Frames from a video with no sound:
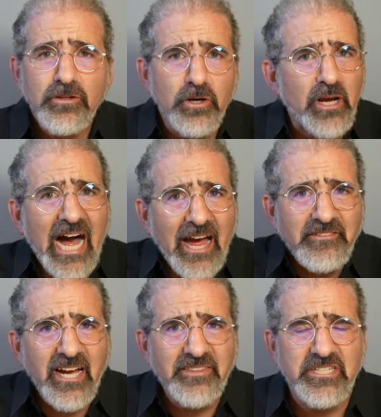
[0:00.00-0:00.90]
Look, I've
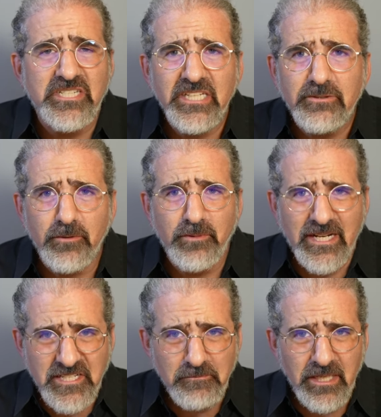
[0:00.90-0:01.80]
got the secret
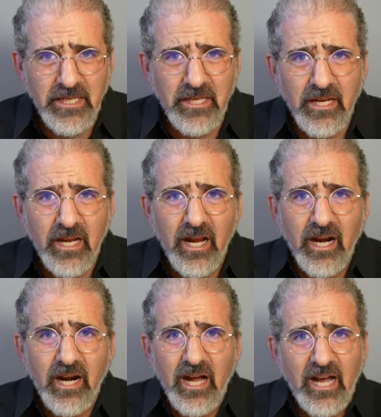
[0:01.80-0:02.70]
recipe.
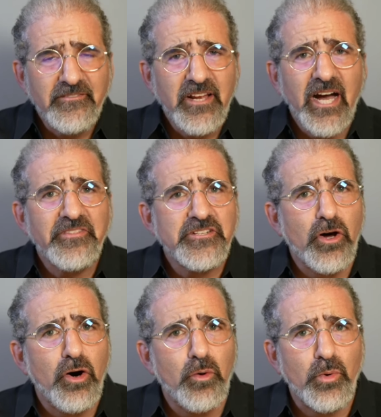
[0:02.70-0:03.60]
I've got this
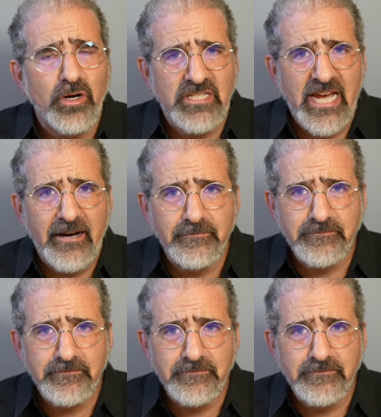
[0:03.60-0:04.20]
all worked out.